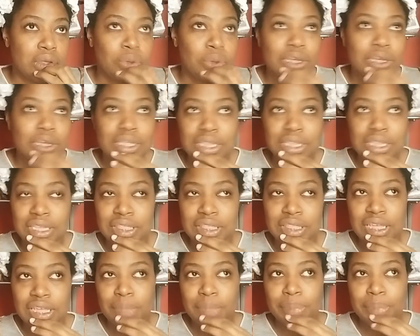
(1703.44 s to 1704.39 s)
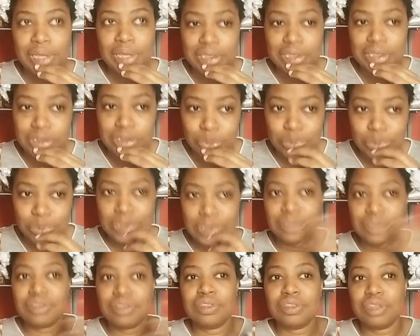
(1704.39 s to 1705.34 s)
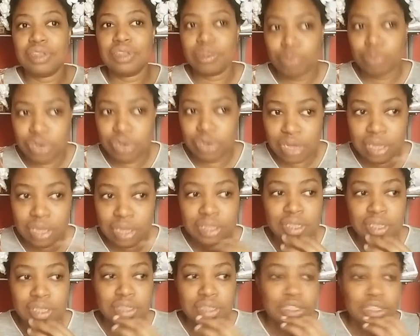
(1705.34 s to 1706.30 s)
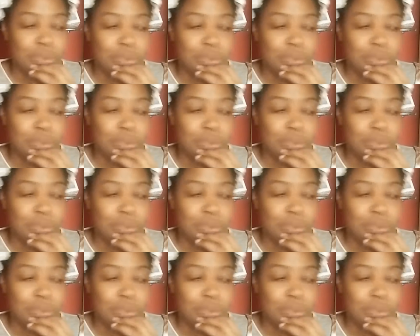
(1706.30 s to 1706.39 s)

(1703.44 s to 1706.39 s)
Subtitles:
quickly that Bonnie was abducted.